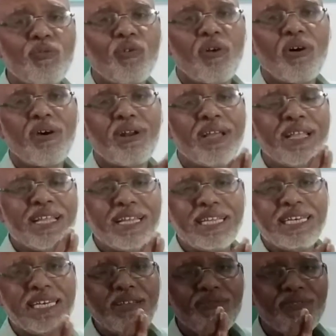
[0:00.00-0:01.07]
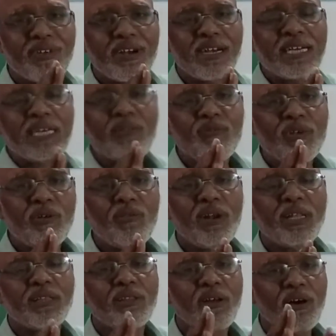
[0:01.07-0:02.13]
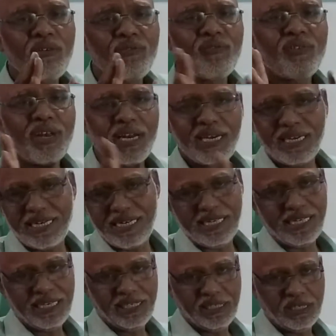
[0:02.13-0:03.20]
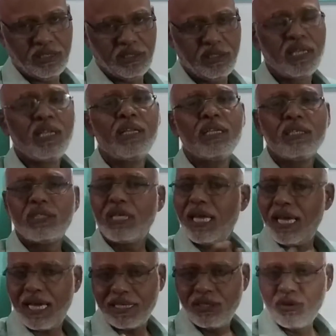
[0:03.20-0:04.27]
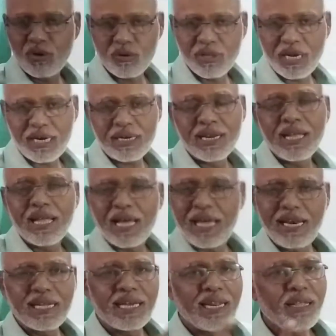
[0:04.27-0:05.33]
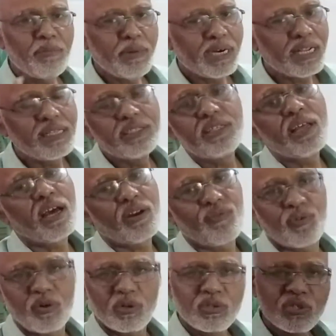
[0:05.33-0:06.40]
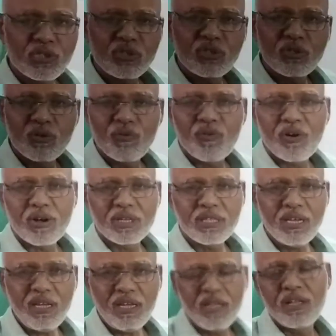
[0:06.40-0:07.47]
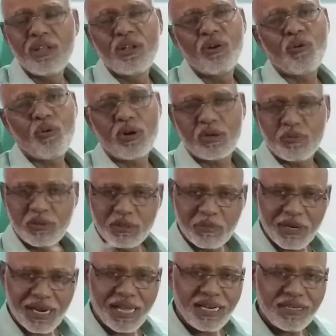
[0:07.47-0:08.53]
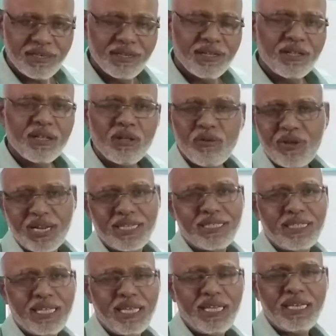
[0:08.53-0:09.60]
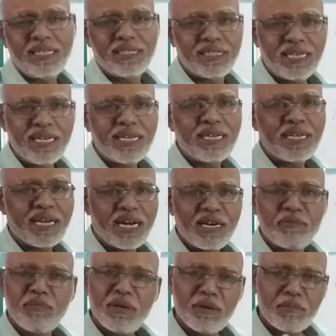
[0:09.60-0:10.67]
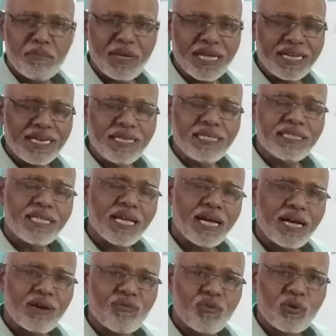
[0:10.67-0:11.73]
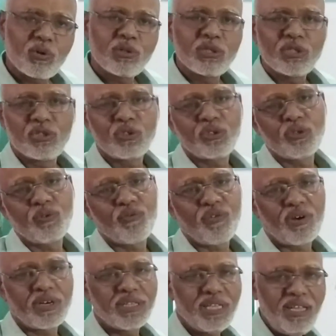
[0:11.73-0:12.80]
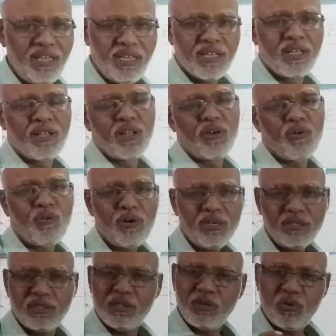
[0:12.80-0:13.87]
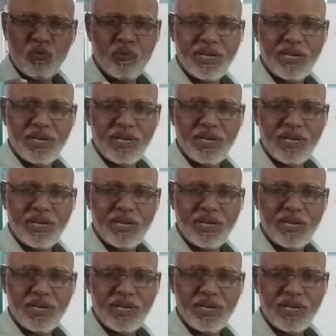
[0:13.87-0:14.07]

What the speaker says: for different wavelength of light radiation. Say, as you know that alkali metals, they are photosensitive for the visible light, whereas the zinc, cadmium, manganese, they are photosensitive for the UV